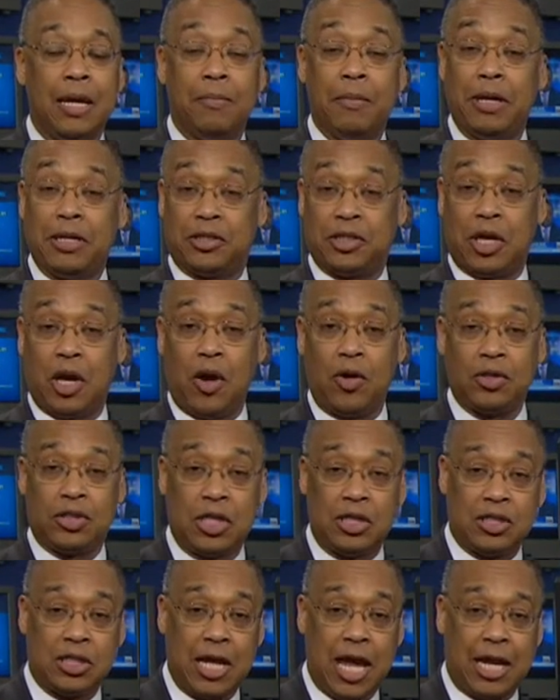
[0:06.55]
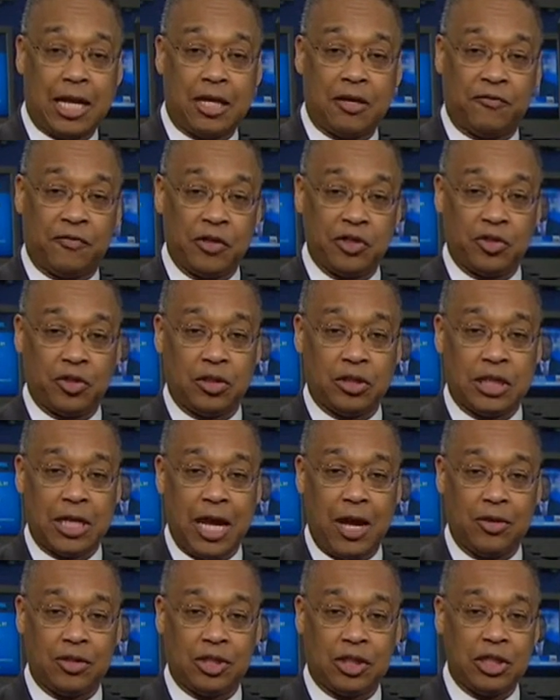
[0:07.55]
Minutes ago, Cincinnati officials
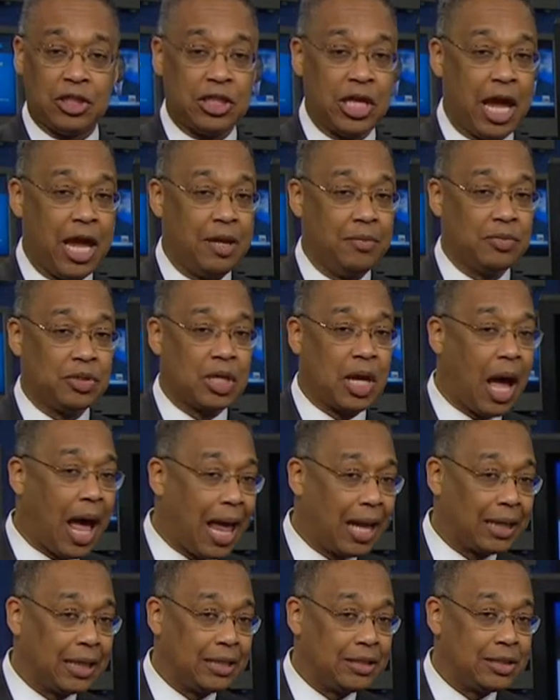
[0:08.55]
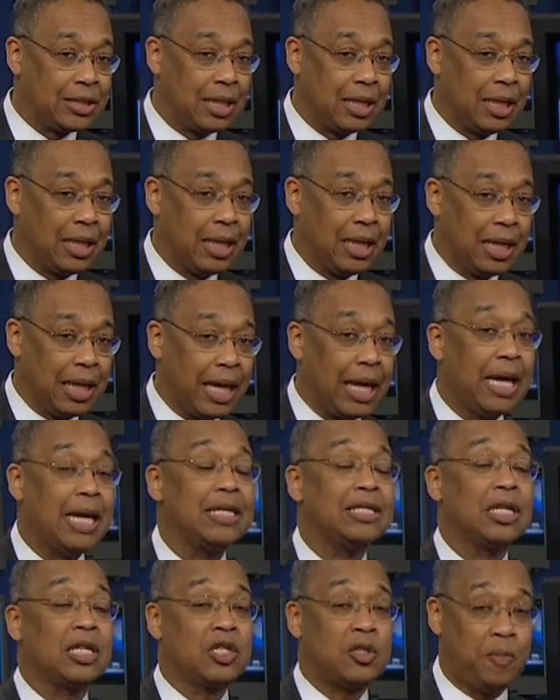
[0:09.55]
announced James Collins
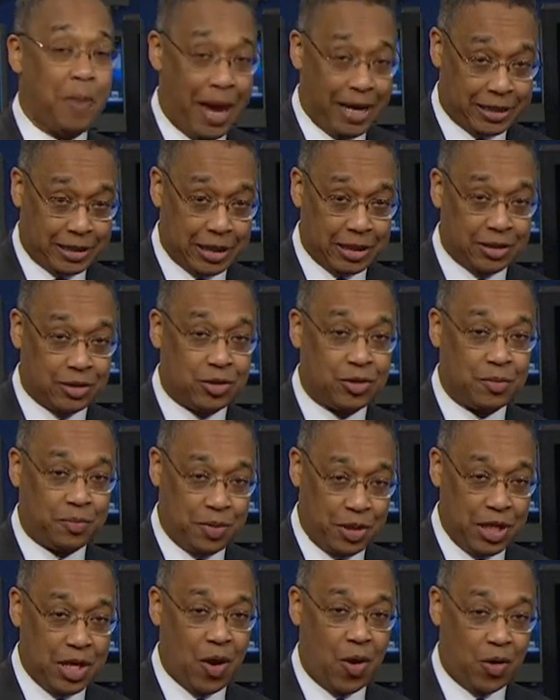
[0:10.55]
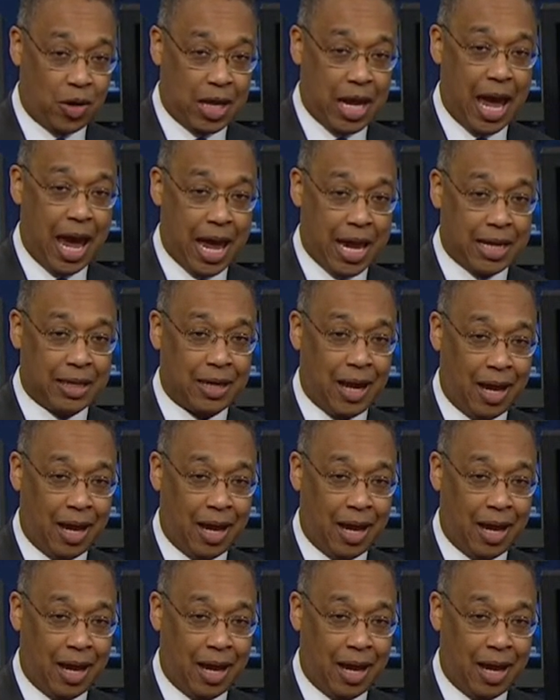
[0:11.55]
is expected to be okay.